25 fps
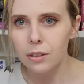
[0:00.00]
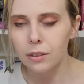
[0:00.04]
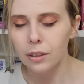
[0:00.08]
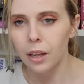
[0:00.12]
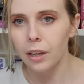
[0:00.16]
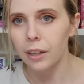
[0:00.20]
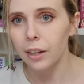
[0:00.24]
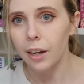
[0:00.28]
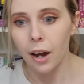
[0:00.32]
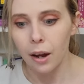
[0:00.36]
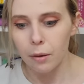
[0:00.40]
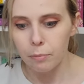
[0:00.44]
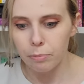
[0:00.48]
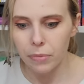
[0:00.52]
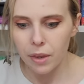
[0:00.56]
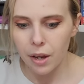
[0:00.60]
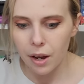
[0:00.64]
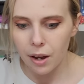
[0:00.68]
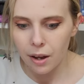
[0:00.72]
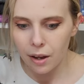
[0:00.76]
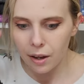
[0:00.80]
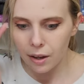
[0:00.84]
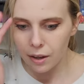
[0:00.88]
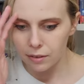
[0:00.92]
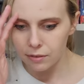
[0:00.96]
Like I'm
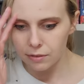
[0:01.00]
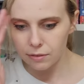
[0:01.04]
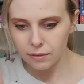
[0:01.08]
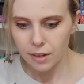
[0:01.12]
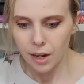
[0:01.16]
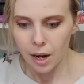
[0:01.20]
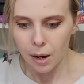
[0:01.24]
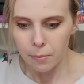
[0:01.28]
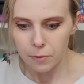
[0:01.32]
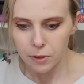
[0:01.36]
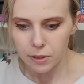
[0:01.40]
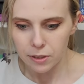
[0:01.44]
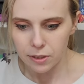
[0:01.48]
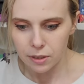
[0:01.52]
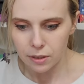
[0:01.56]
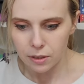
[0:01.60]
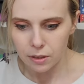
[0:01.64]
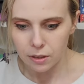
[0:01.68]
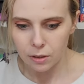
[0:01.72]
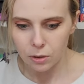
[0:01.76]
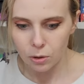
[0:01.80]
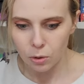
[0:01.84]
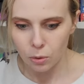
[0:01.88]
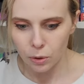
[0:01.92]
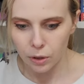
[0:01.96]
not
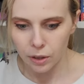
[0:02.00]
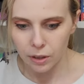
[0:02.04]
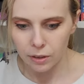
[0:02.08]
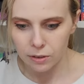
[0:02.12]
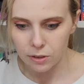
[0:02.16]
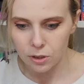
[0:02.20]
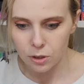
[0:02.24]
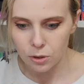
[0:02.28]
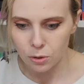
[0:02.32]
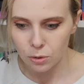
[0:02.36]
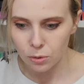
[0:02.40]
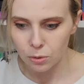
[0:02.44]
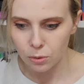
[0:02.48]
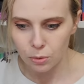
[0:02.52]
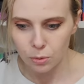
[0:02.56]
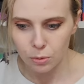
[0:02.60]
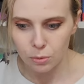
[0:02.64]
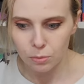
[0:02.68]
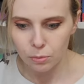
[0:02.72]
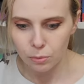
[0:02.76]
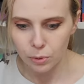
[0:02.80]
obviously going to